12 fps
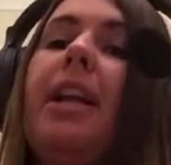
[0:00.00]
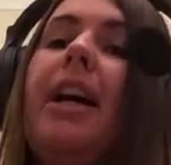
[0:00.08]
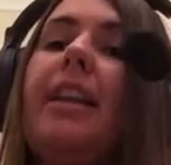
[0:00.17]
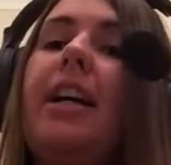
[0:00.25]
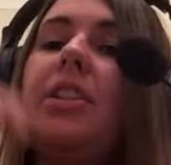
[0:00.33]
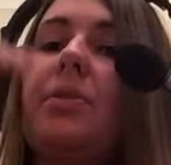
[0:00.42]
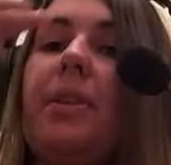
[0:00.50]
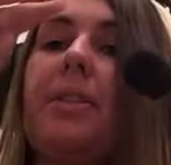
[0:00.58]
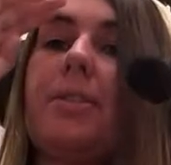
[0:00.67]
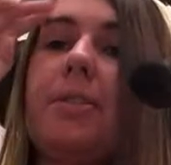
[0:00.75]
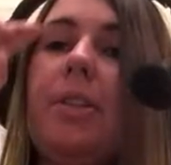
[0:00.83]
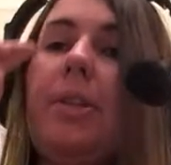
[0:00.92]
like that as
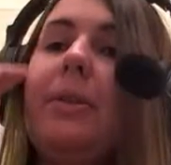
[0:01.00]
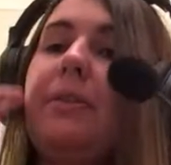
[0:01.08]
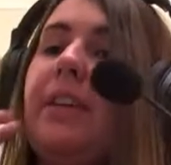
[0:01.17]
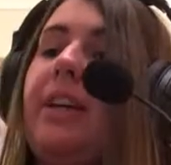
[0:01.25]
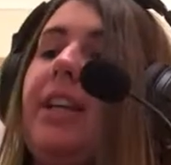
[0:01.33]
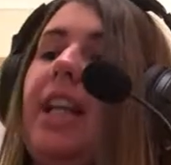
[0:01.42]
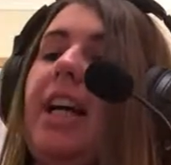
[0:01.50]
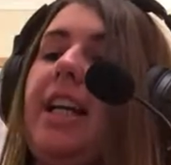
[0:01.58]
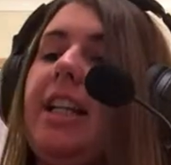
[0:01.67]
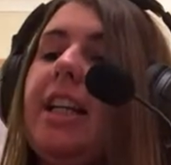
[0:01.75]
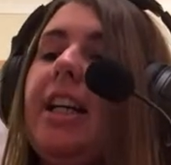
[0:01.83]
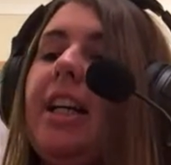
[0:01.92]
well, who are very I